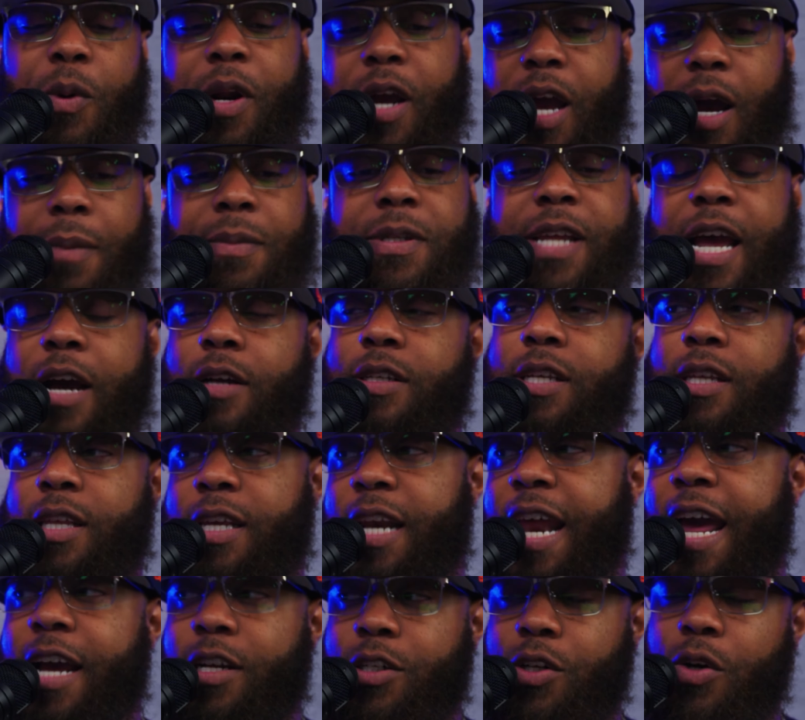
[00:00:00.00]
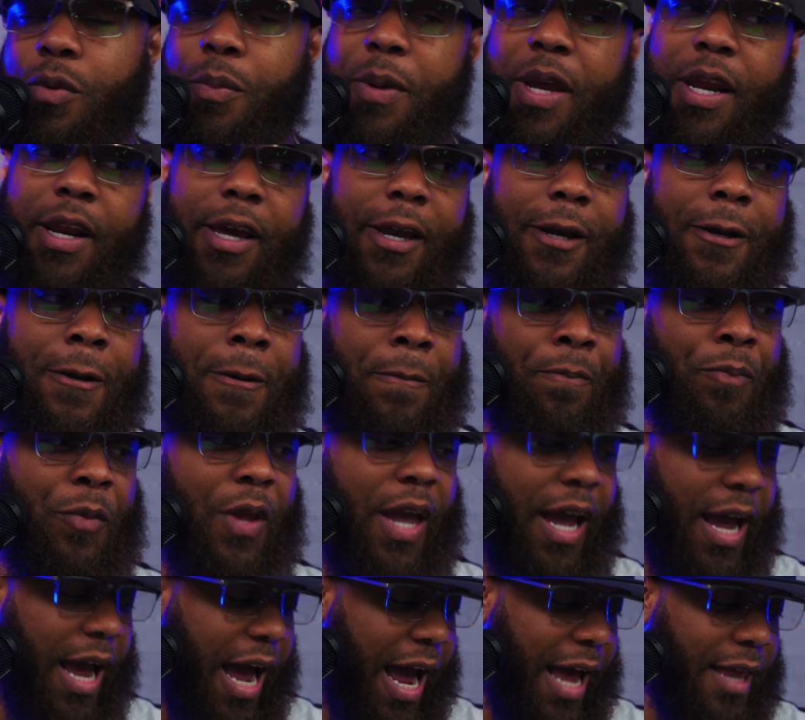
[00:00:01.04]
When it comes down to the national media,
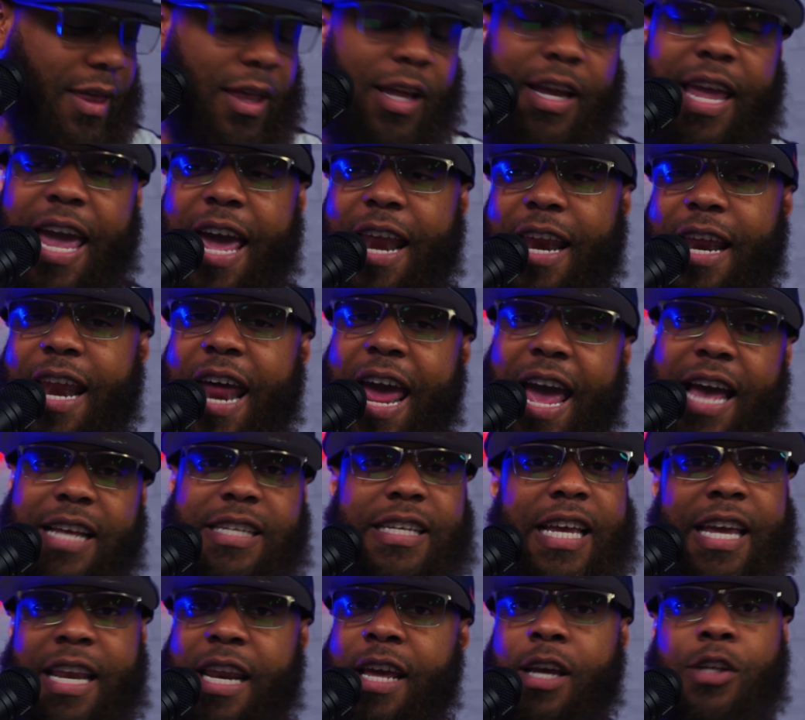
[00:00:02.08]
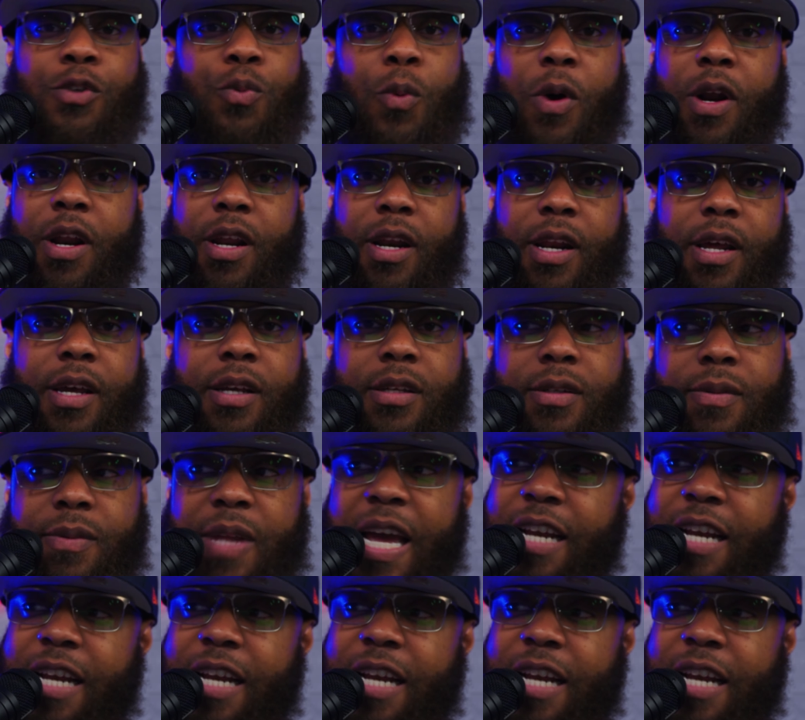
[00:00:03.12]
I look at it as it is what it is.